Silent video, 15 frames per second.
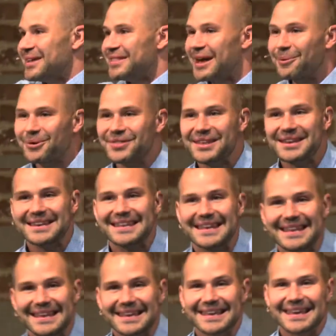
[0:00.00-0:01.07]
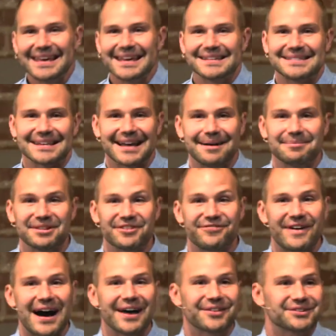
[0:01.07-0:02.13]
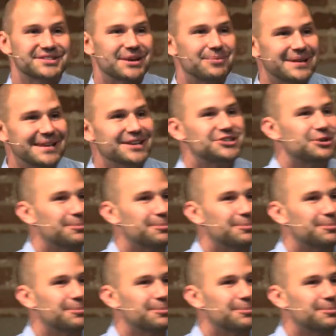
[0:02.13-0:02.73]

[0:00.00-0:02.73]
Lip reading: that we're the needy kids that come to the Father and say, we need